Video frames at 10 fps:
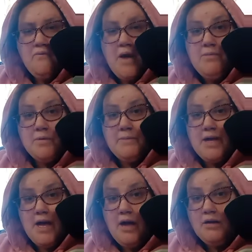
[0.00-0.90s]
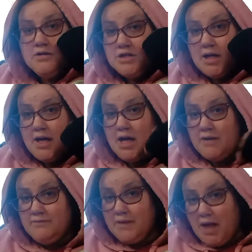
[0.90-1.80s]
Fibromyalgia, I
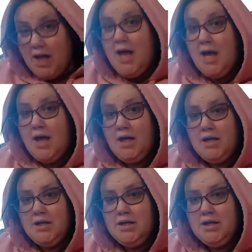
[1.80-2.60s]
have that.